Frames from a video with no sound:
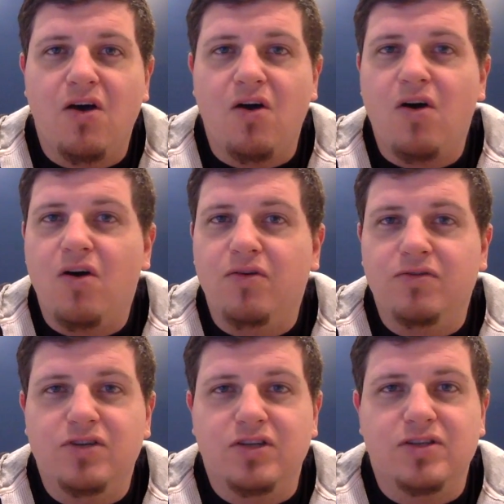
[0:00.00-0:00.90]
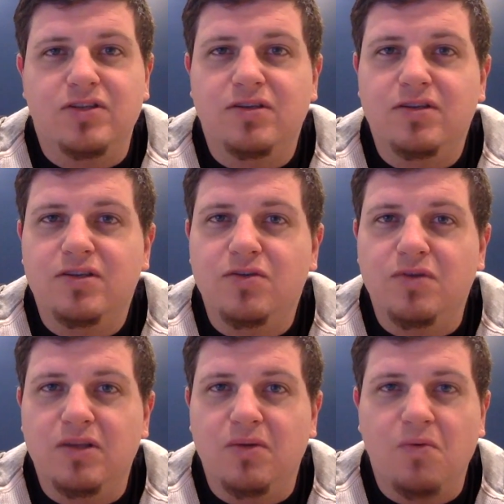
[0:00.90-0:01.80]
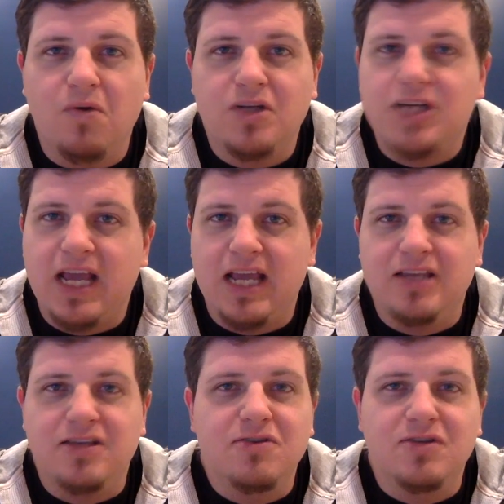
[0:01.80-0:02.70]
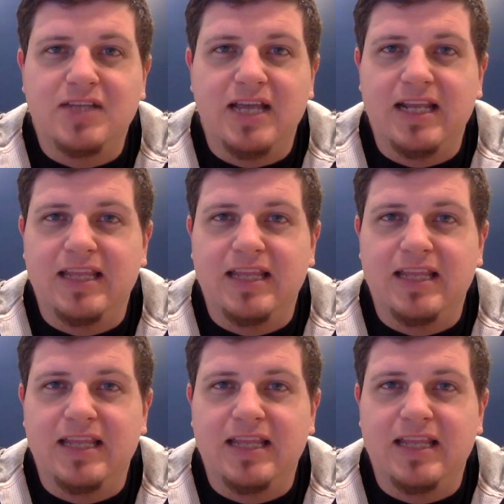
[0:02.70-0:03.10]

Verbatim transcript: all just doing the war chant in unison,